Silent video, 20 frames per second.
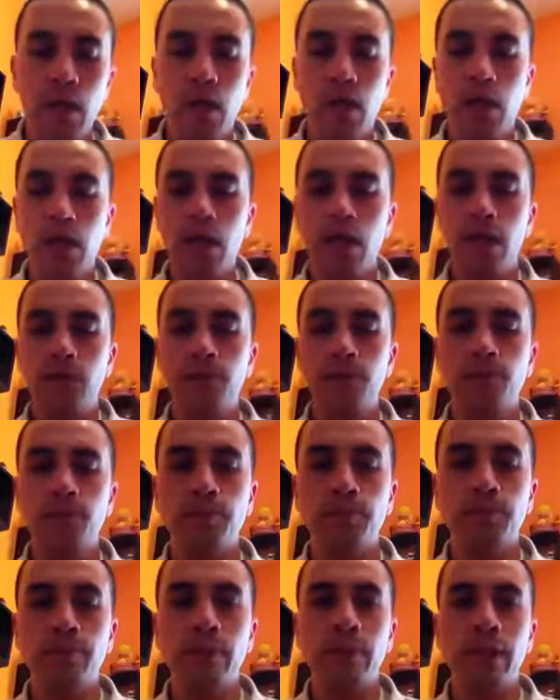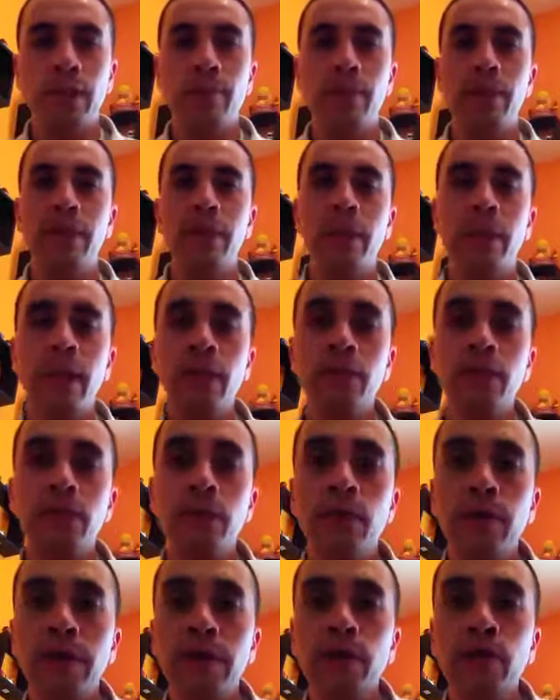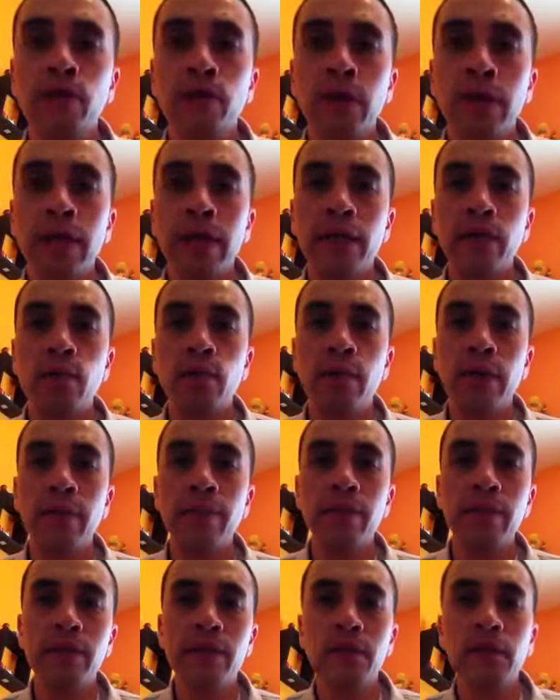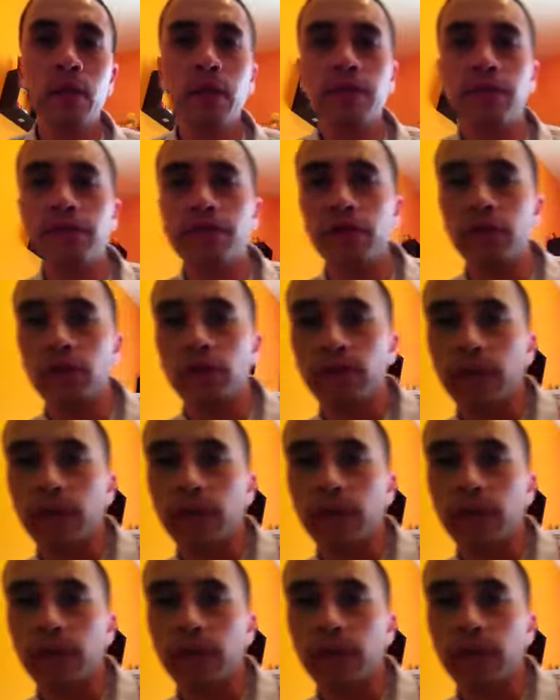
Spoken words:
But yeah, so I do collect quite a bit of stuff. If you look